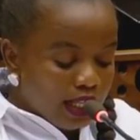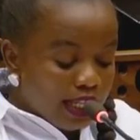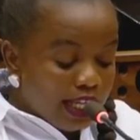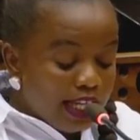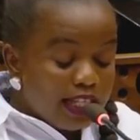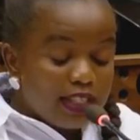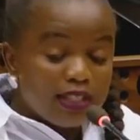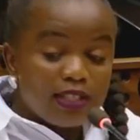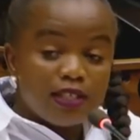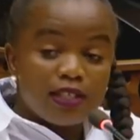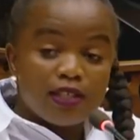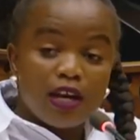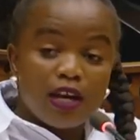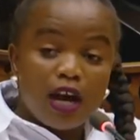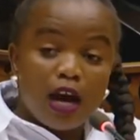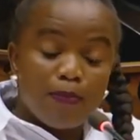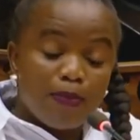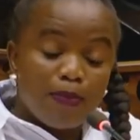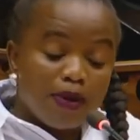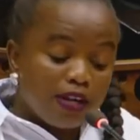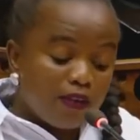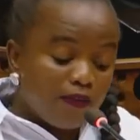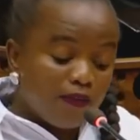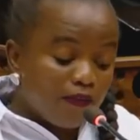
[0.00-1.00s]
These are
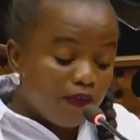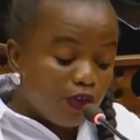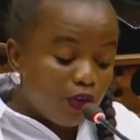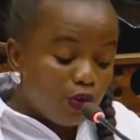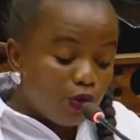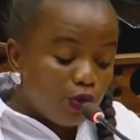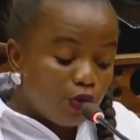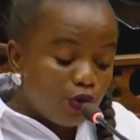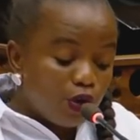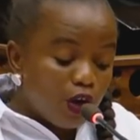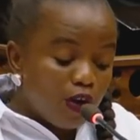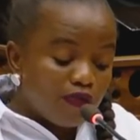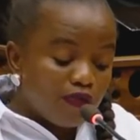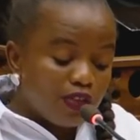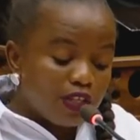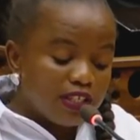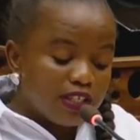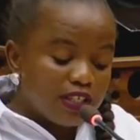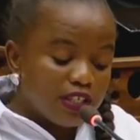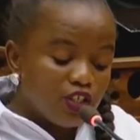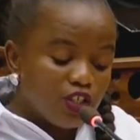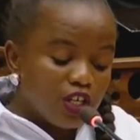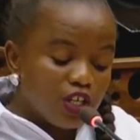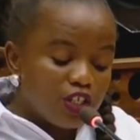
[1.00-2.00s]
but a few of the
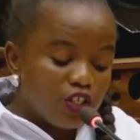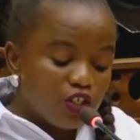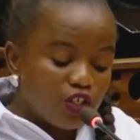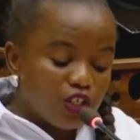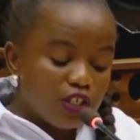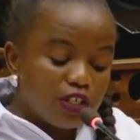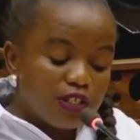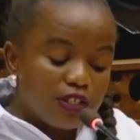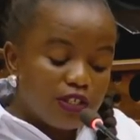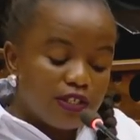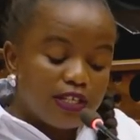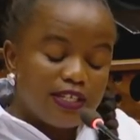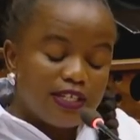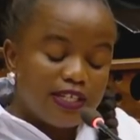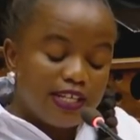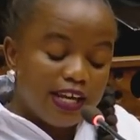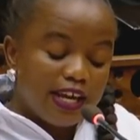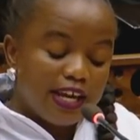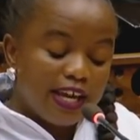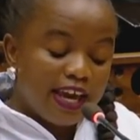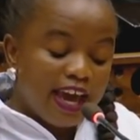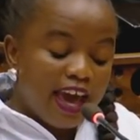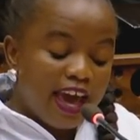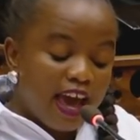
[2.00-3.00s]
suggestions the
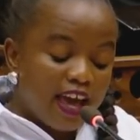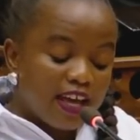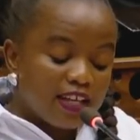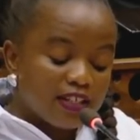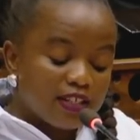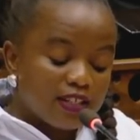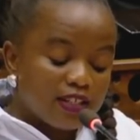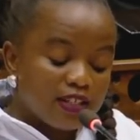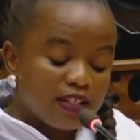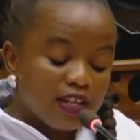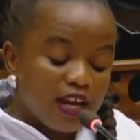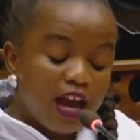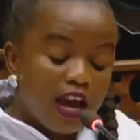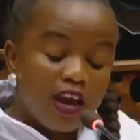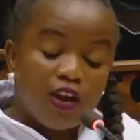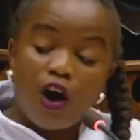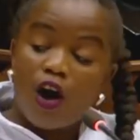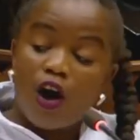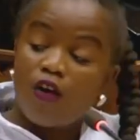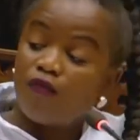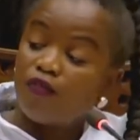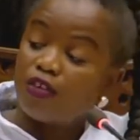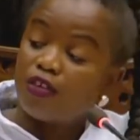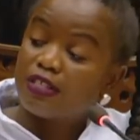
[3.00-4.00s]
DA has and
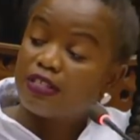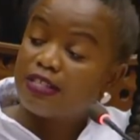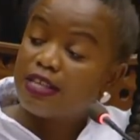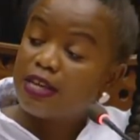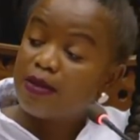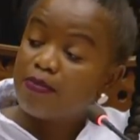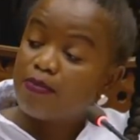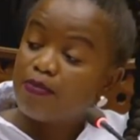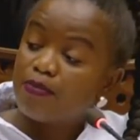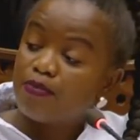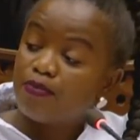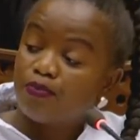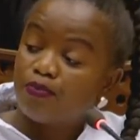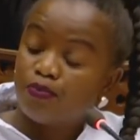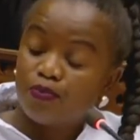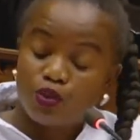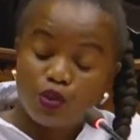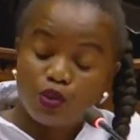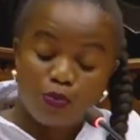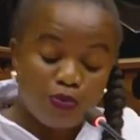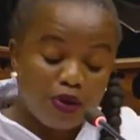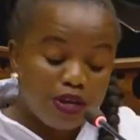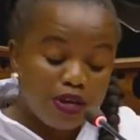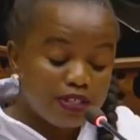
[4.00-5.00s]
offers them
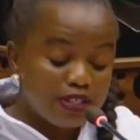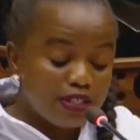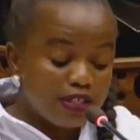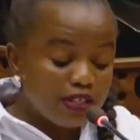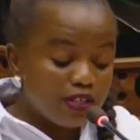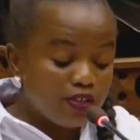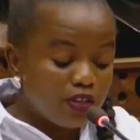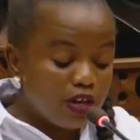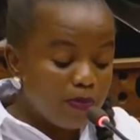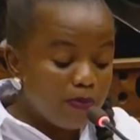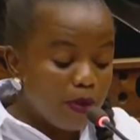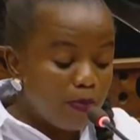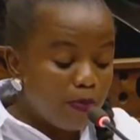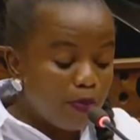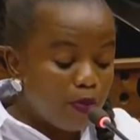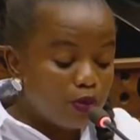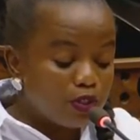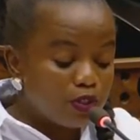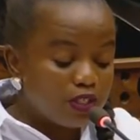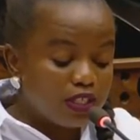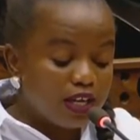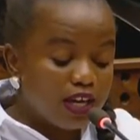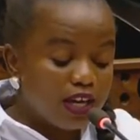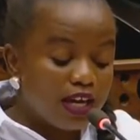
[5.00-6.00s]
to President
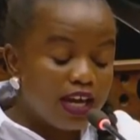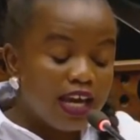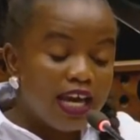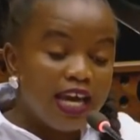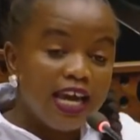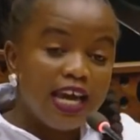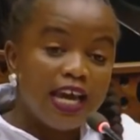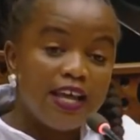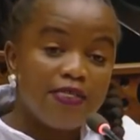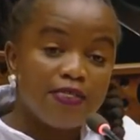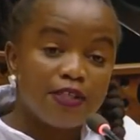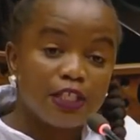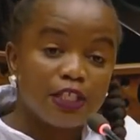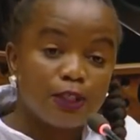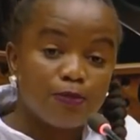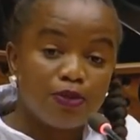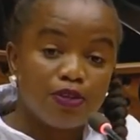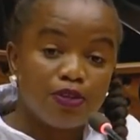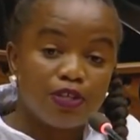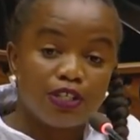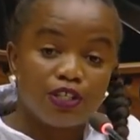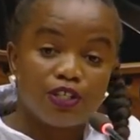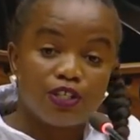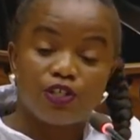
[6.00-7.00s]
Ramaphosa in the
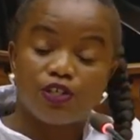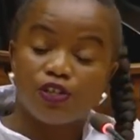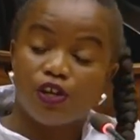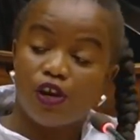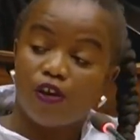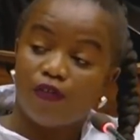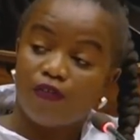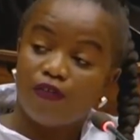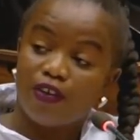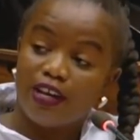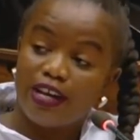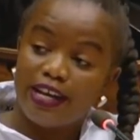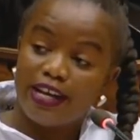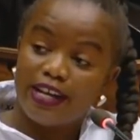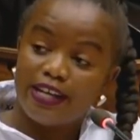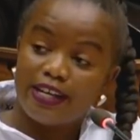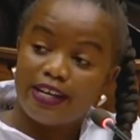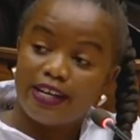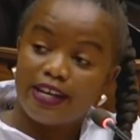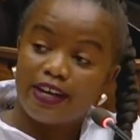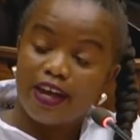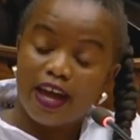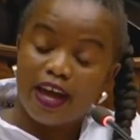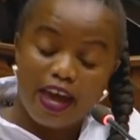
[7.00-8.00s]
spirit of
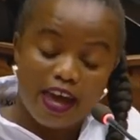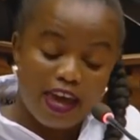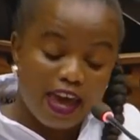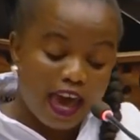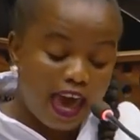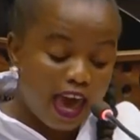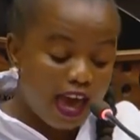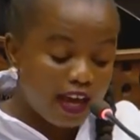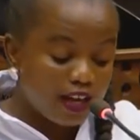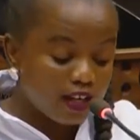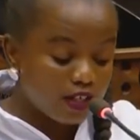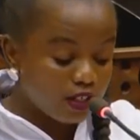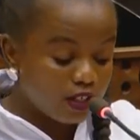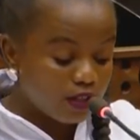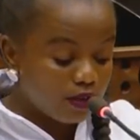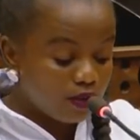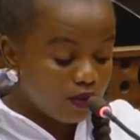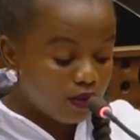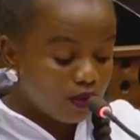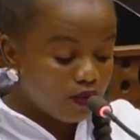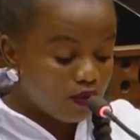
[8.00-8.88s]
lending a hand.